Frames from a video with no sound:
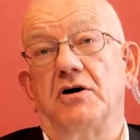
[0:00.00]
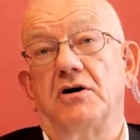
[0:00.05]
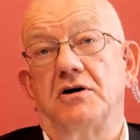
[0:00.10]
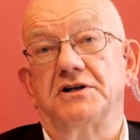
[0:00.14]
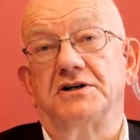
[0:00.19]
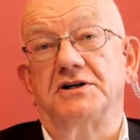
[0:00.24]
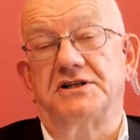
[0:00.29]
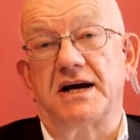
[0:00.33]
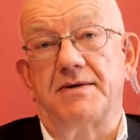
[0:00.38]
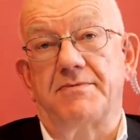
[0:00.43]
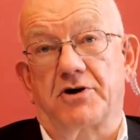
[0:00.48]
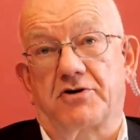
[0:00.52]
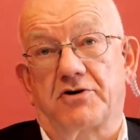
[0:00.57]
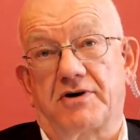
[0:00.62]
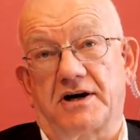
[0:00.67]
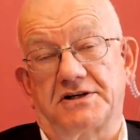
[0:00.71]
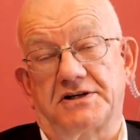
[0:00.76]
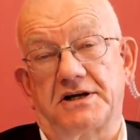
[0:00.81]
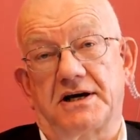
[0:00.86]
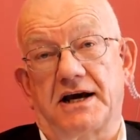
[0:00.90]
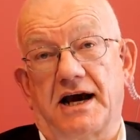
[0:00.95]

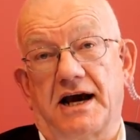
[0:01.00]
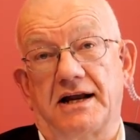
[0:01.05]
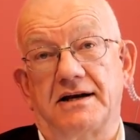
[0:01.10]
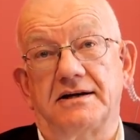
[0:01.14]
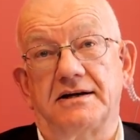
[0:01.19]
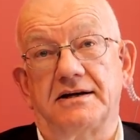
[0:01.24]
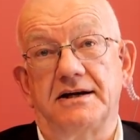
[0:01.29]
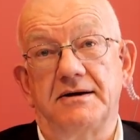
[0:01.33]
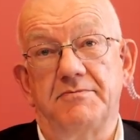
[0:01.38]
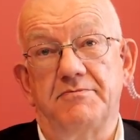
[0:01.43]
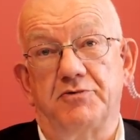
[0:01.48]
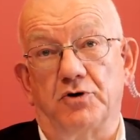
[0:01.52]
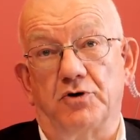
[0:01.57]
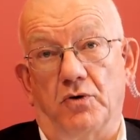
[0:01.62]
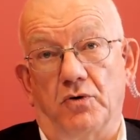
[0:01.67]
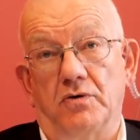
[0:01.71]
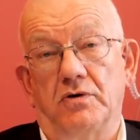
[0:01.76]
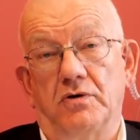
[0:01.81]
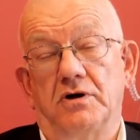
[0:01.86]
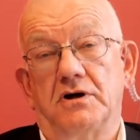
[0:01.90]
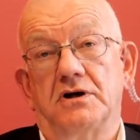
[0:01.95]
democratic and
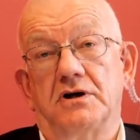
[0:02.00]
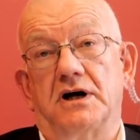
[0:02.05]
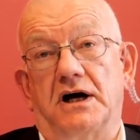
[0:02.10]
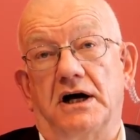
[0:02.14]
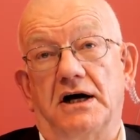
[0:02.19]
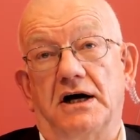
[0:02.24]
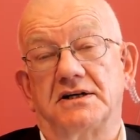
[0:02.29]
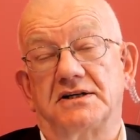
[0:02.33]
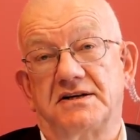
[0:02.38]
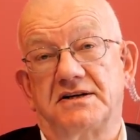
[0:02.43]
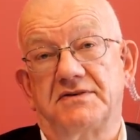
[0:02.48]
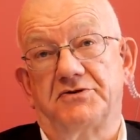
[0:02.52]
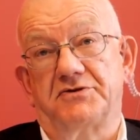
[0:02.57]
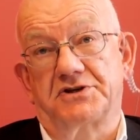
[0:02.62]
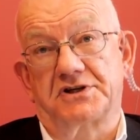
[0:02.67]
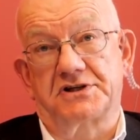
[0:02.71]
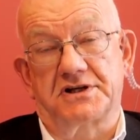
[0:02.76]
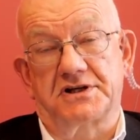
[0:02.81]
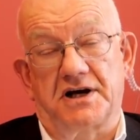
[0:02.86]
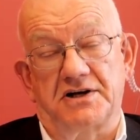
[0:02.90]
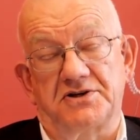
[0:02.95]
liberal civil
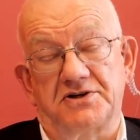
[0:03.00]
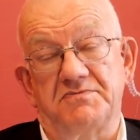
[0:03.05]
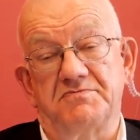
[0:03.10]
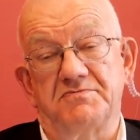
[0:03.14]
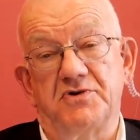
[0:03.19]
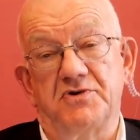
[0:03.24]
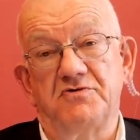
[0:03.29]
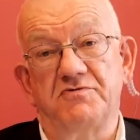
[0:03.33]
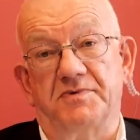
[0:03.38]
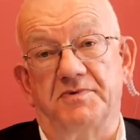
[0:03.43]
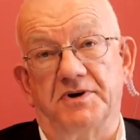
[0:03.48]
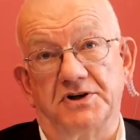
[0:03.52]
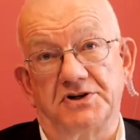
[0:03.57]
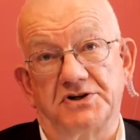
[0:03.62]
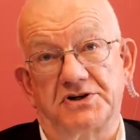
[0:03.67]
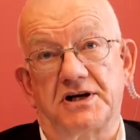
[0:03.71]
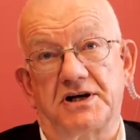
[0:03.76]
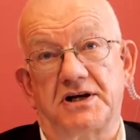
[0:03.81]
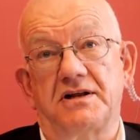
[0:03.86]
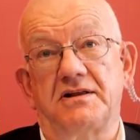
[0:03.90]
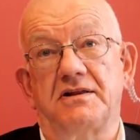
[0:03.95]
society movements
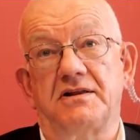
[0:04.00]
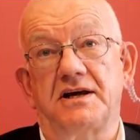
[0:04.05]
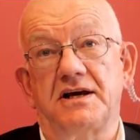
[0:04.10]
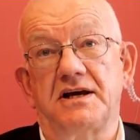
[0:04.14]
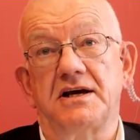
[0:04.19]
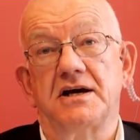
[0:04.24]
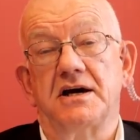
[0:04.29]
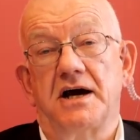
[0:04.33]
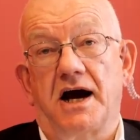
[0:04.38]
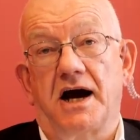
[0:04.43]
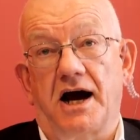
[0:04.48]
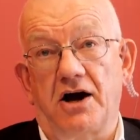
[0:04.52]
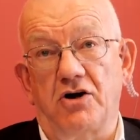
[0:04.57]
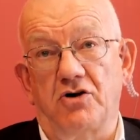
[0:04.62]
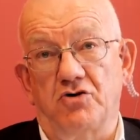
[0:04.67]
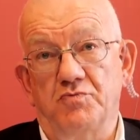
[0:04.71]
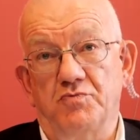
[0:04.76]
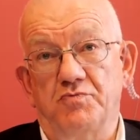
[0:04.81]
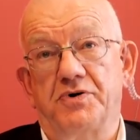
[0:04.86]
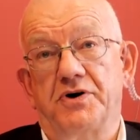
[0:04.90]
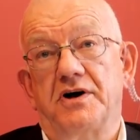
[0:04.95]
in the
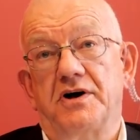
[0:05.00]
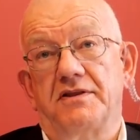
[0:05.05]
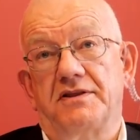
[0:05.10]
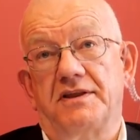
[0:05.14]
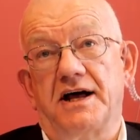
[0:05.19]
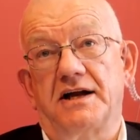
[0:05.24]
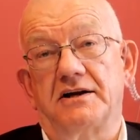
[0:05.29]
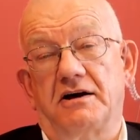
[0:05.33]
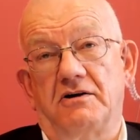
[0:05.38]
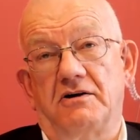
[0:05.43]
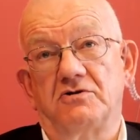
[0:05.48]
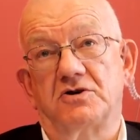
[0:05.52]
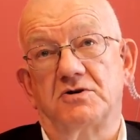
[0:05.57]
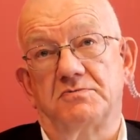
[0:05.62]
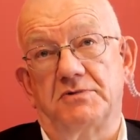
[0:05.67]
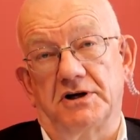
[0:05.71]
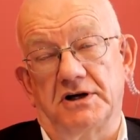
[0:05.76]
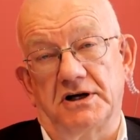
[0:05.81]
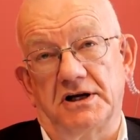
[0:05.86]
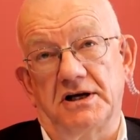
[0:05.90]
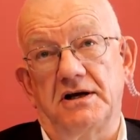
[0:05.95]
hope that
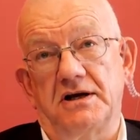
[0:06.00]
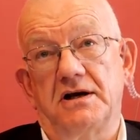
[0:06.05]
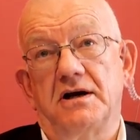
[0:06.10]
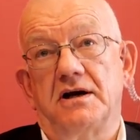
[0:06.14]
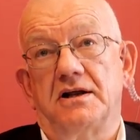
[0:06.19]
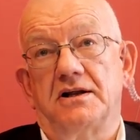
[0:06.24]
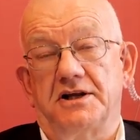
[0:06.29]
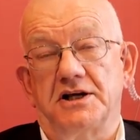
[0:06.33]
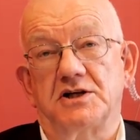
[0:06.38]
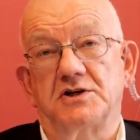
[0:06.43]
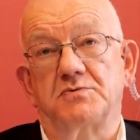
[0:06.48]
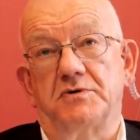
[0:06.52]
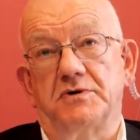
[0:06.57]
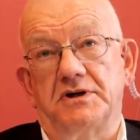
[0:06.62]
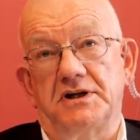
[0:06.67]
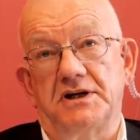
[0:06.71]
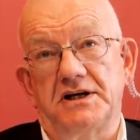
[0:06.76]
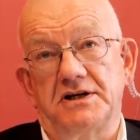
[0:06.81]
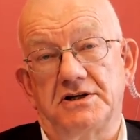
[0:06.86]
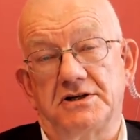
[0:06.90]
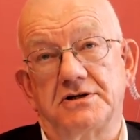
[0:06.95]
ultimately this will
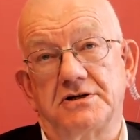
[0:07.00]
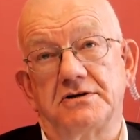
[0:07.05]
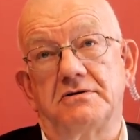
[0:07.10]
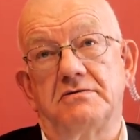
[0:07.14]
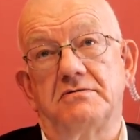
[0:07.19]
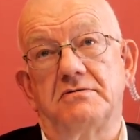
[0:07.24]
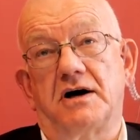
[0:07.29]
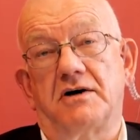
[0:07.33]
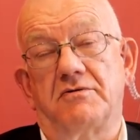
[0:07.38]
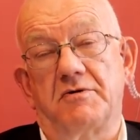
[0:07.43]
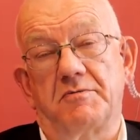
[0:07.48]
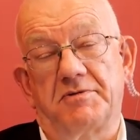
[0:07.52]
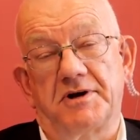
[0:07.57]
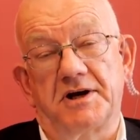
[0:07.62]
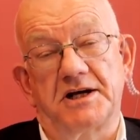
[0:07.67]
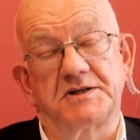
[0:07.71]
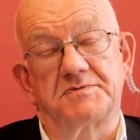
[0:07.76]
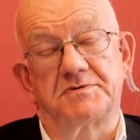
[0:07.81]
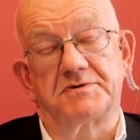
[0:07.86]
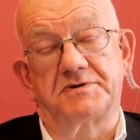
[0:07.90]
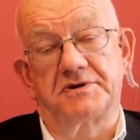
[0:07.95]
lead to a
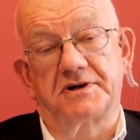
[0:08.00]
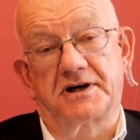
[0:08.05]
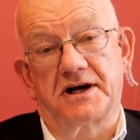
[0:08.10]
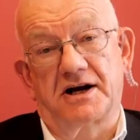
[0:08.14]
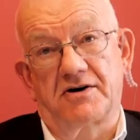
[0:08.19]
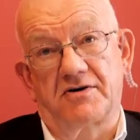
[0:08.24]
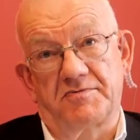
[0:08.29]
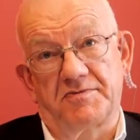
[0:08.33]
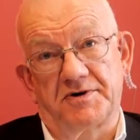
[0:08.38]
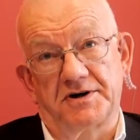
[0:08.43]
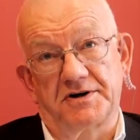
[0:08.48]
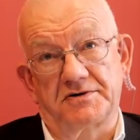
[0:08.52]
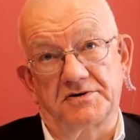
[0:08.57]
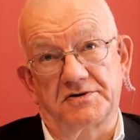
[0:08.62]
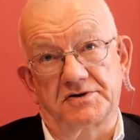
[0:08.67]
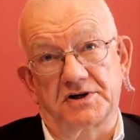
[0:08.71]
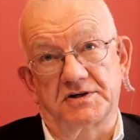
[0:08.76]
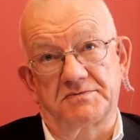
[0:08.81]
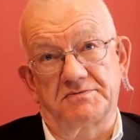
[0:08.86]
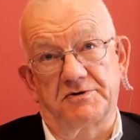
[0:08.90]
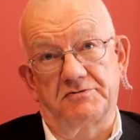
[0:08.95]
replacement of the current political
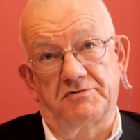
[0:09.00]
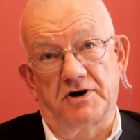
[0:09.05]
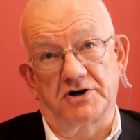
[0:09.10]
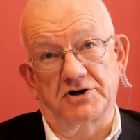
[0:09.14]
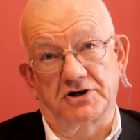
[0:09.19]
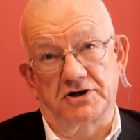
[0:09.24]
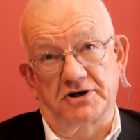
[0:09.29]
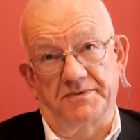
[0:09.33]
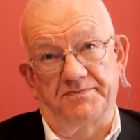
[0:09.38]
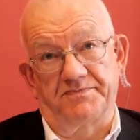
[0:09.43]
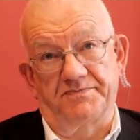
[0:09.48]
system in Russia.